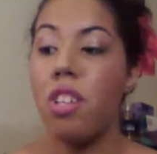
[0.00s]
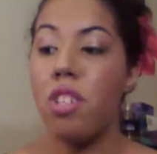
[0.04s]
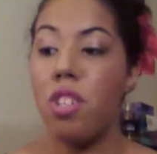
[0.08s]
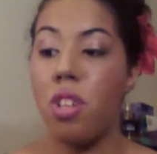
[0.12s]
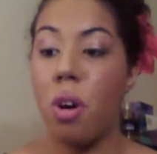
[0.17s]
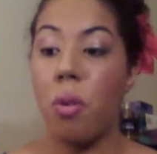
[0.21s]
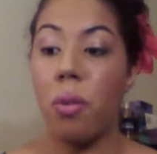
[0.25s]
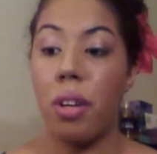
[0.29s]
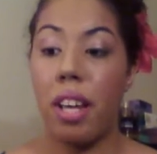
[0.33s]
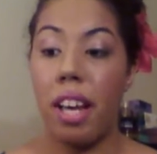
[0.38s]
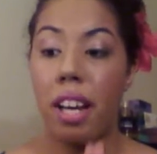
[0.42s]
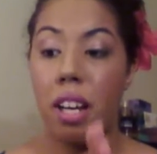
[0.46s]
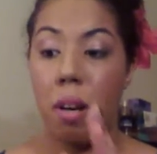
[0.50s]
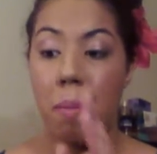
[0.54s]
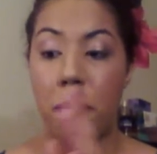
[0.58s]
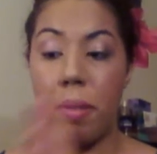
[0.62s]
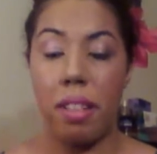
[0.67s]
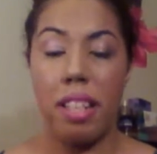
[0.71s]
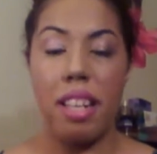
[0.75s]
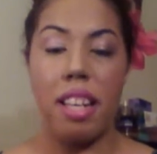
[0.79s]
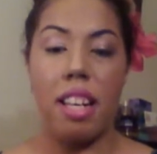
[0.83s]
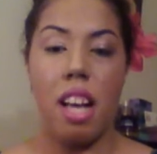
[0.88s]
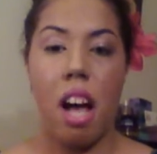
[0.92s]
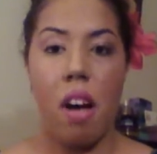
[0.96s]
don't get
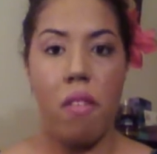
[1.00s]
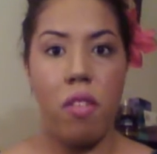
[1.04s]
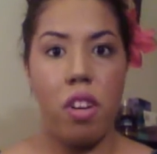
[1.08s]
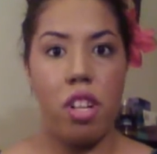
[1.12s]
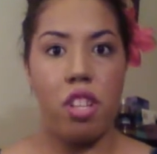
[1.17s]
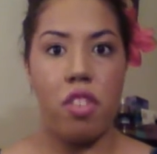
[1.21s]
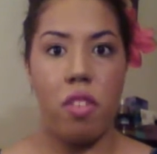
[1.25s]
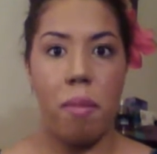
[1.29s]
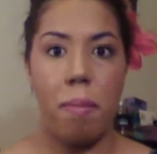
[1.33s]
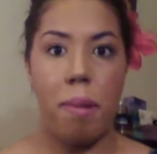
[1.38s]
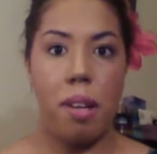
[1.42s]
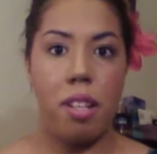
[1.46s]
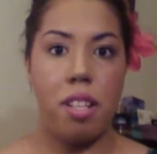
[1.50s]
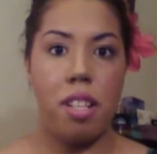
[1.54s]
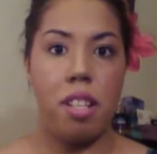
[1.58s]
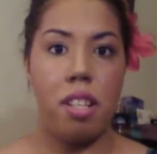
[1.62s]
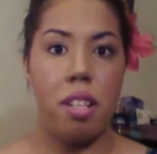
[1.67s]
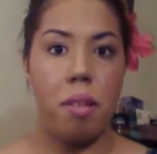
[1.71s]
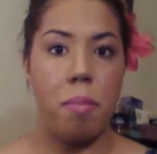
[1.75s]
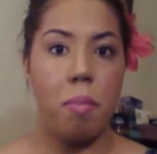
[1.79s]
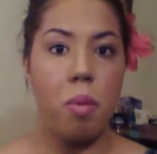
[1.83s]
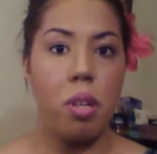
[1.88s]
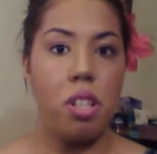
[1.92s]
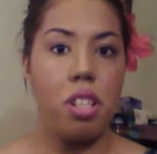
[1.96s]
complete coverage from your
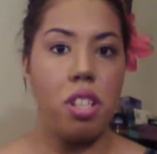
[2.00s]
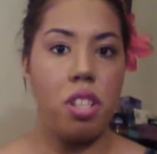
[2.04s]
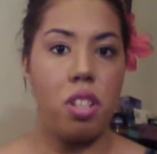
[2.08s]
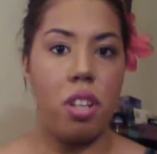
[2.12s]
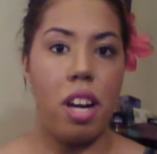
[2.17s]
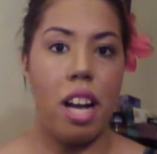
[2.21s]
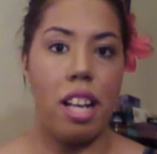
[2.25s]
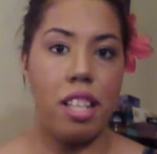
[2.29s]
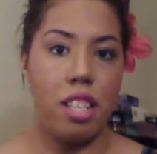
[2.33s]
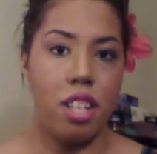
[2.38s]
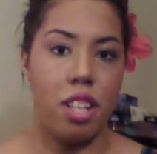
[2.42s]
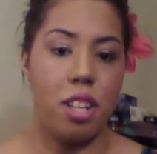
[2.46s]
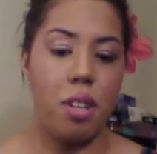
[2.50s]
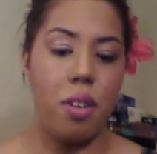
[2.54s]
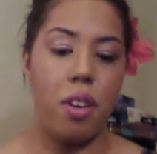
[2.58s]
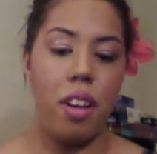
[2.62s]
tinted moisturizer,